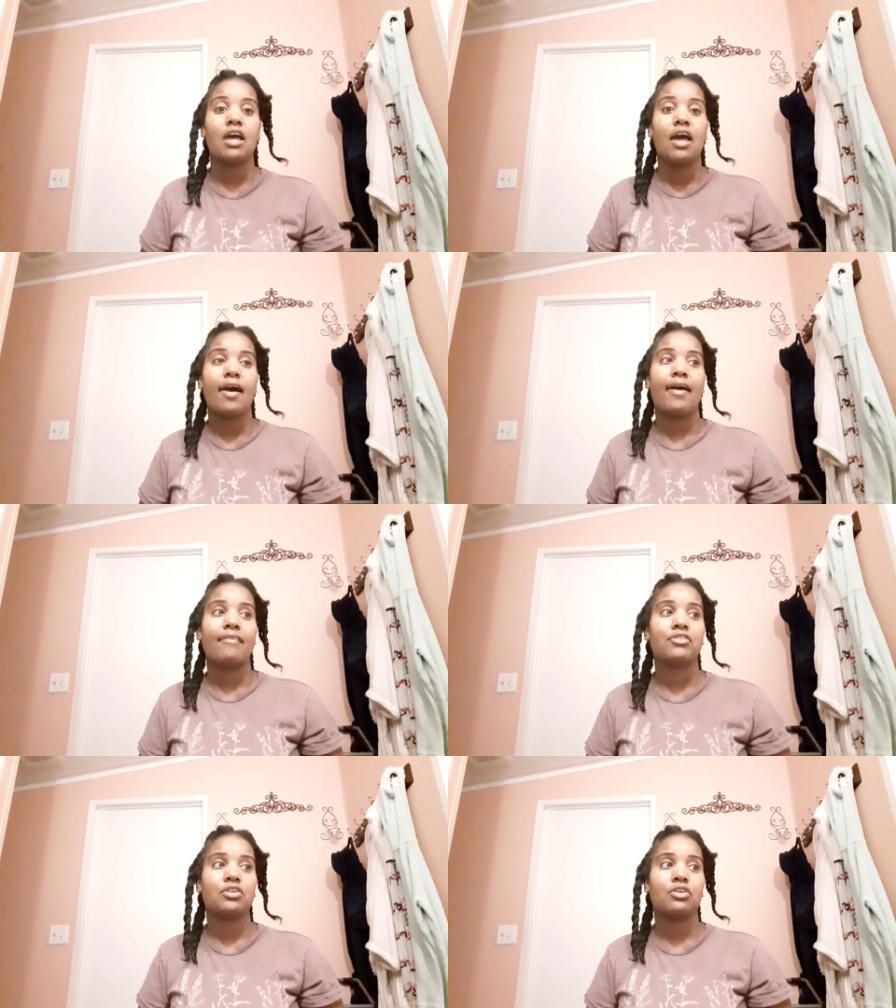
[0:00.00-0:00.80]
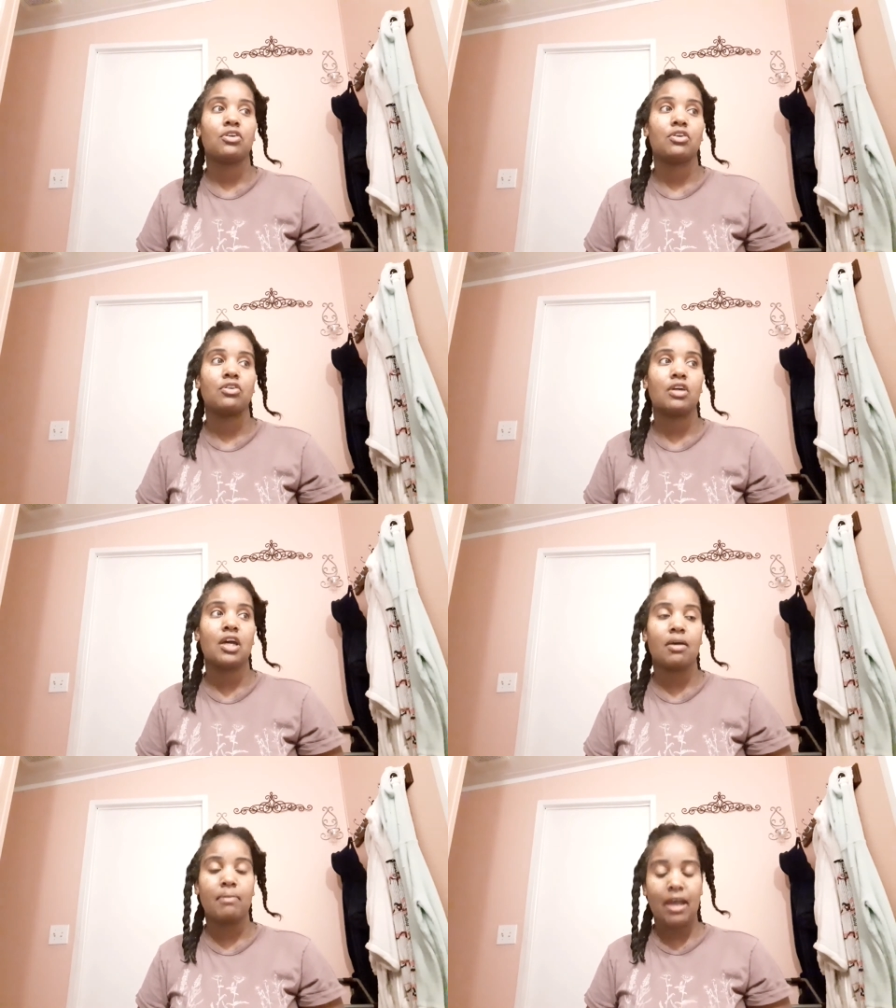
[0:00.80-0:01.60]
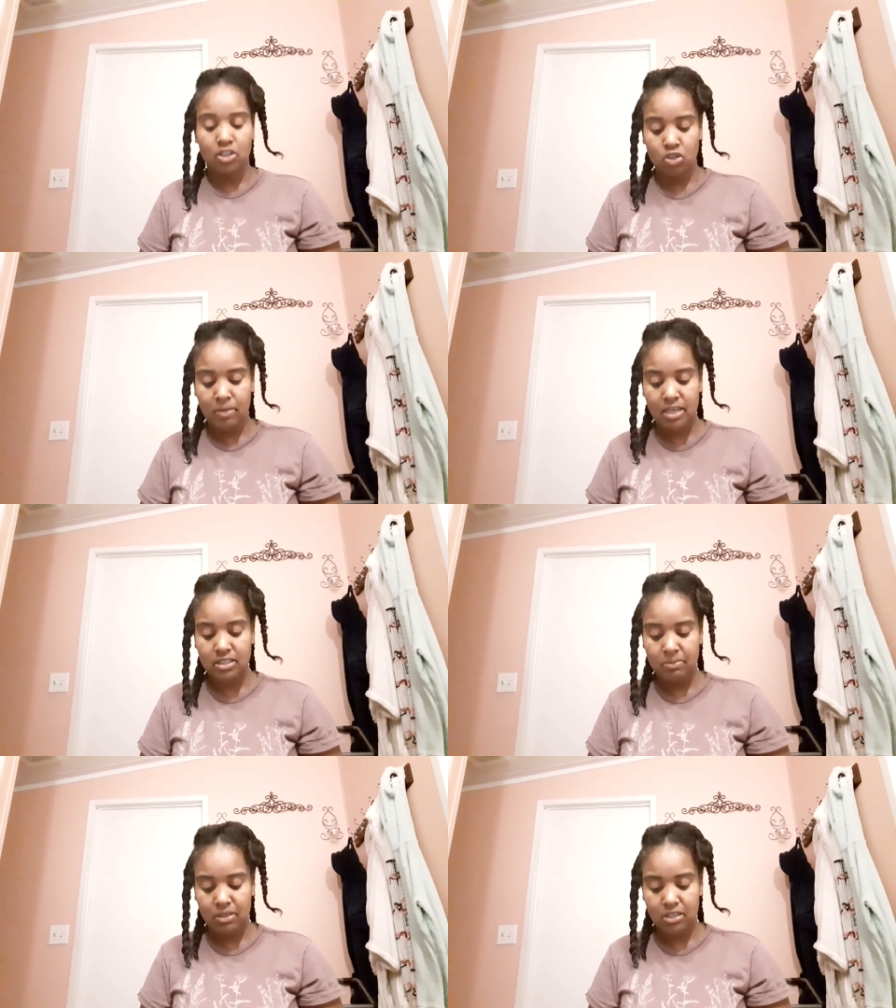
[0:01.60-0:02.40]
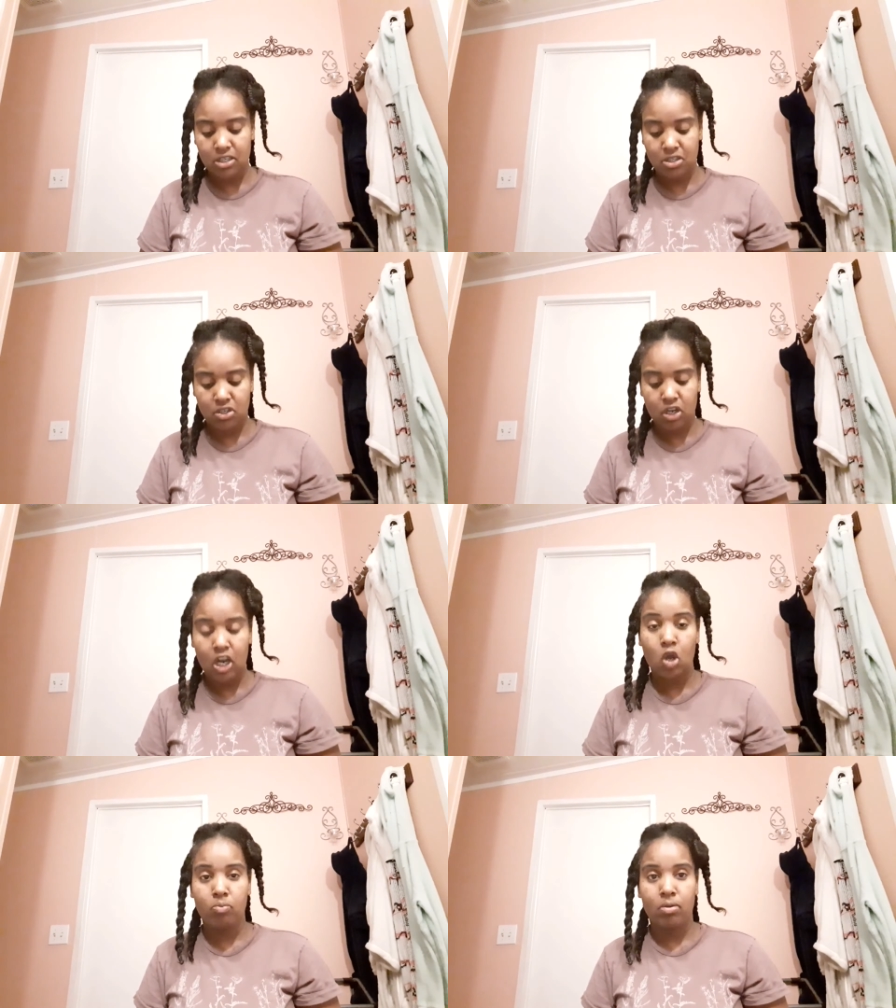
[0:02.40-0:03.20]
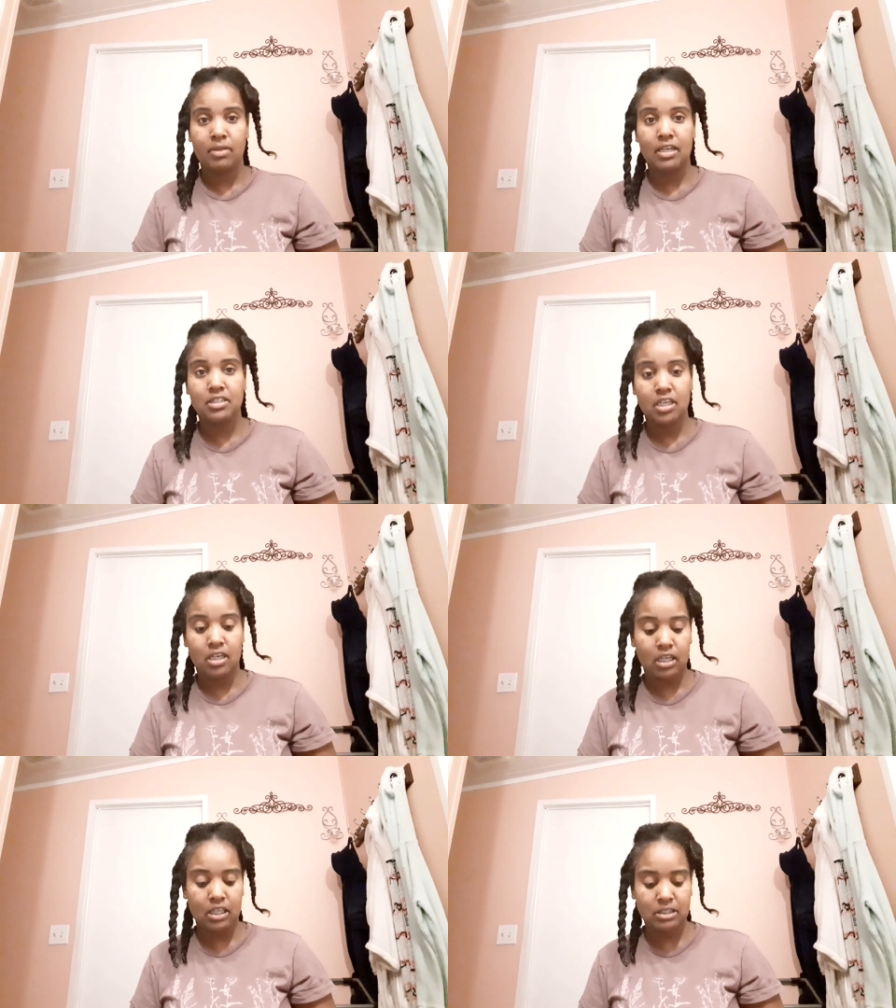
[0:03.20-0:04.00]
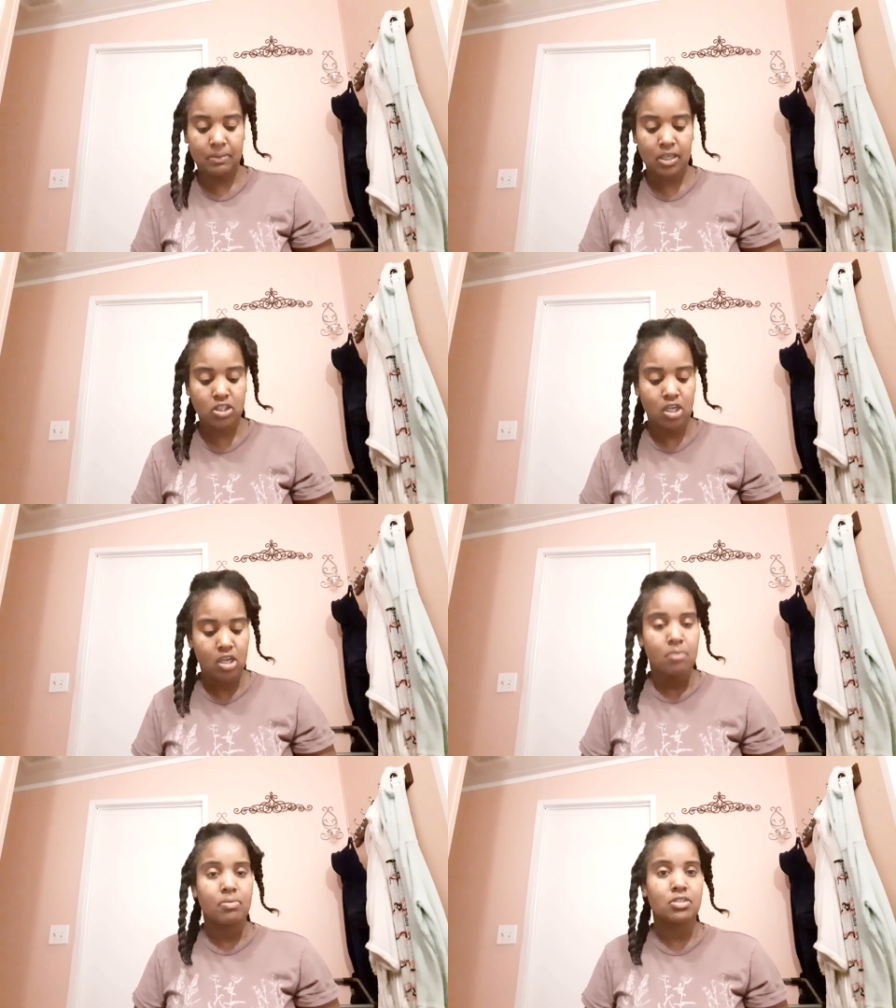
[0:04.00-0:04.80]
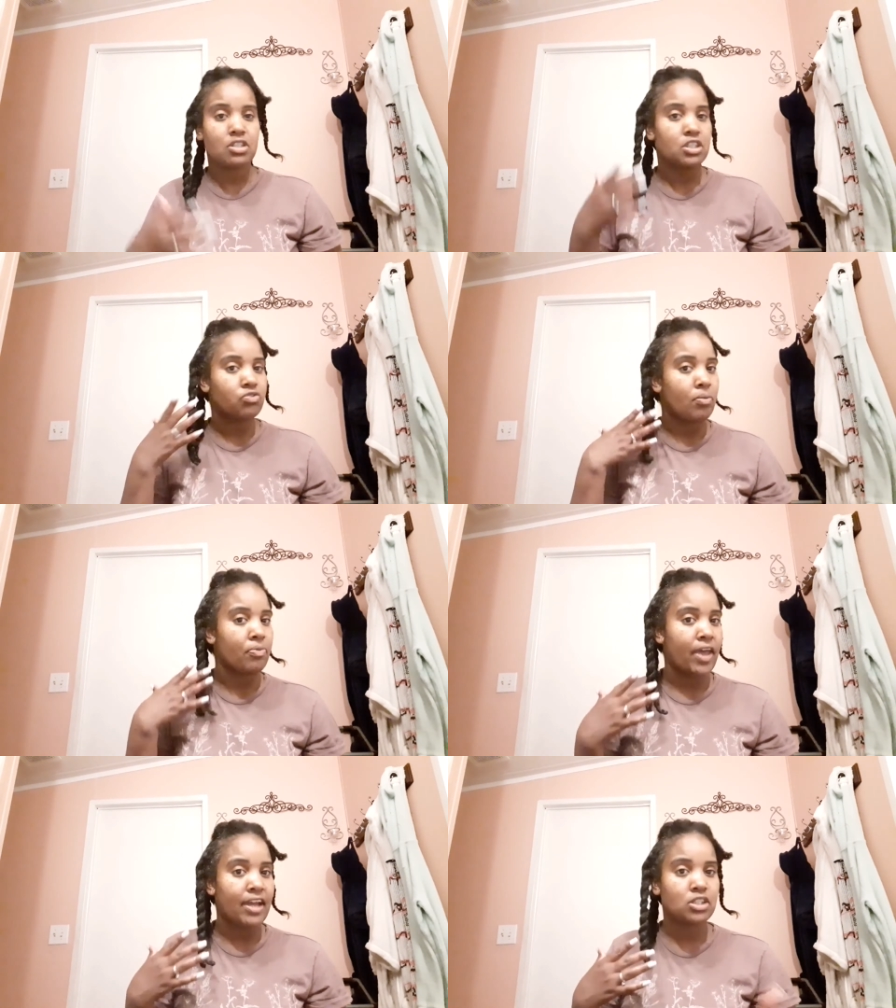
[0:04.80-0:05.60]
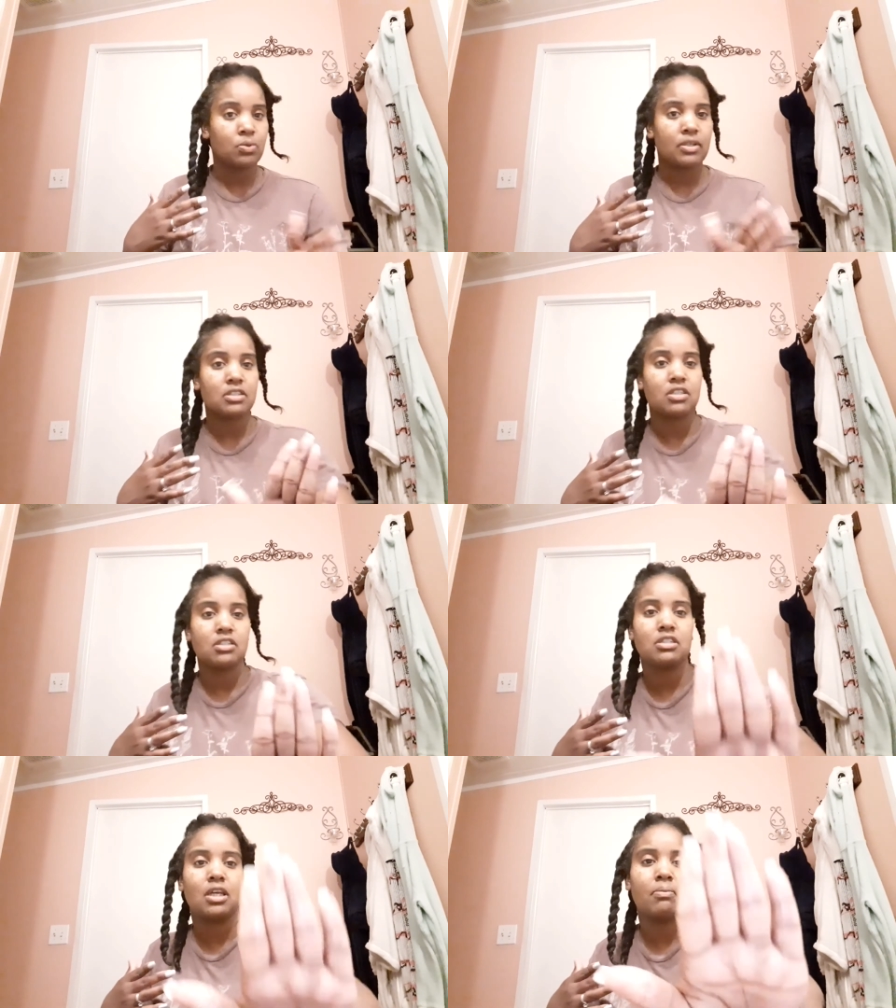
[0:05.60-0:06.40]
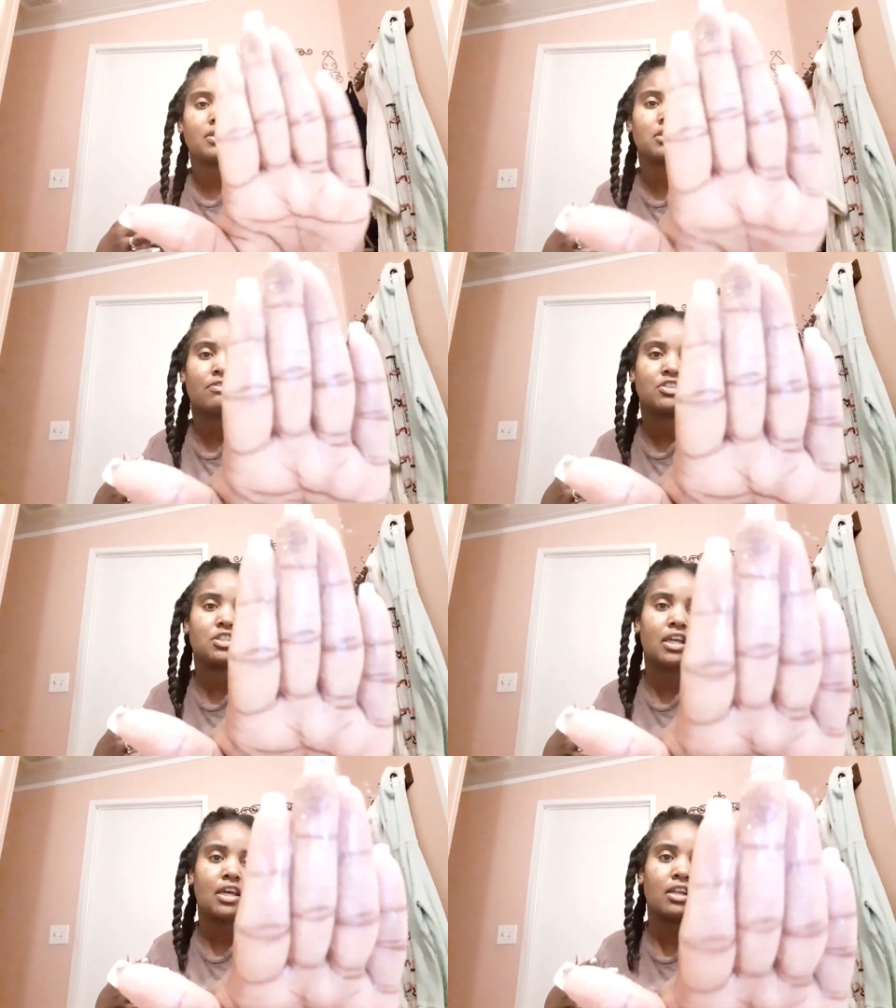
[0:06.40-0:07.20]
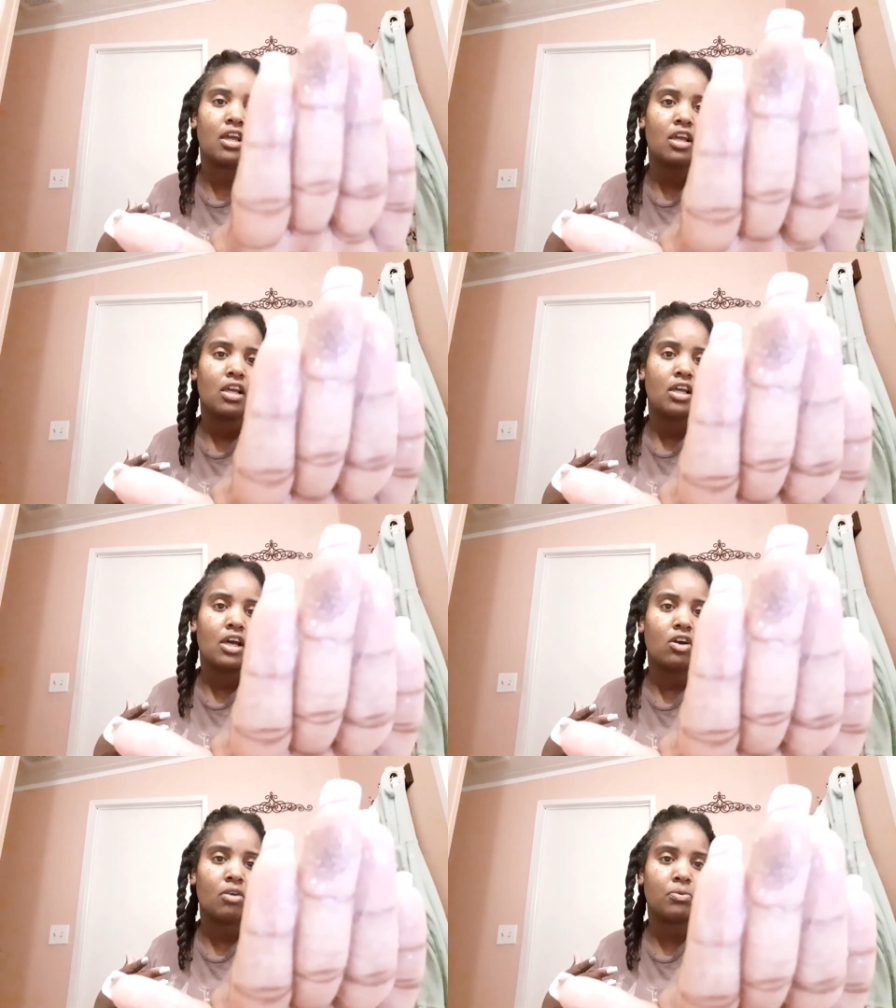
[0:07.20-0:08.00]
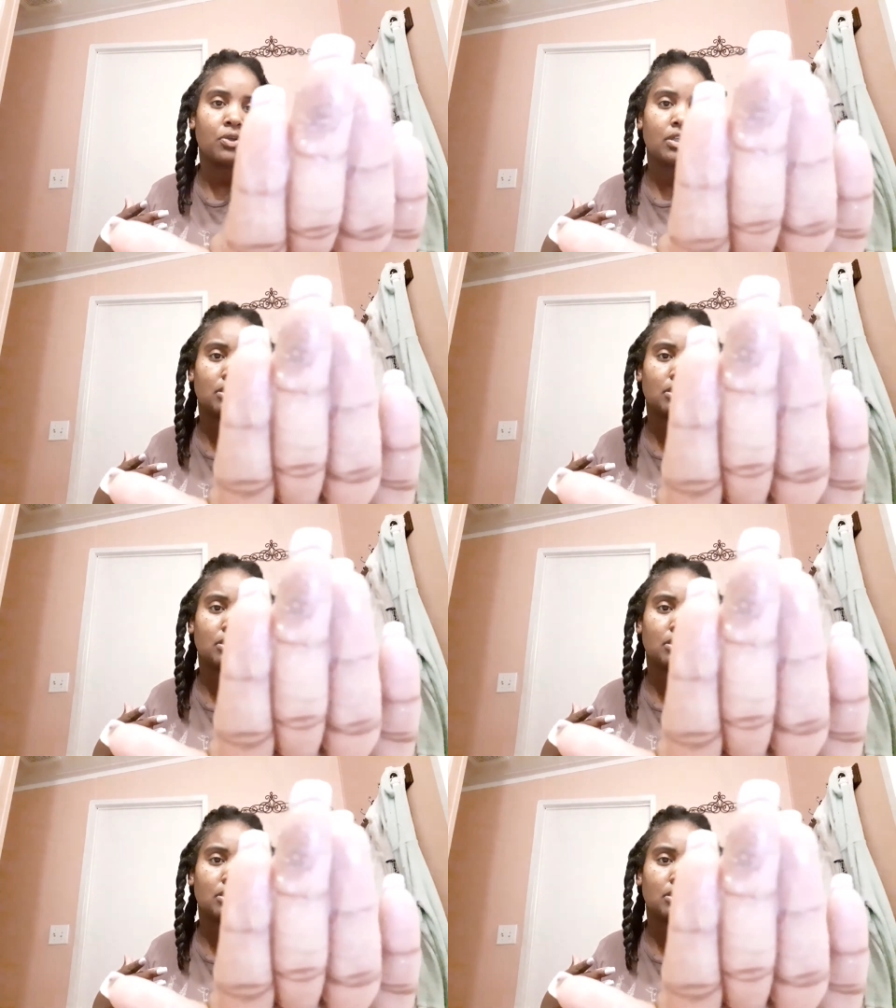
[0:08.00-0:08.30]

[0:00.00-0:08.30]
after I do my deep conditioner, I hope I'm not shedding as much, but just from that twist, this is how much I've shed. I hope you can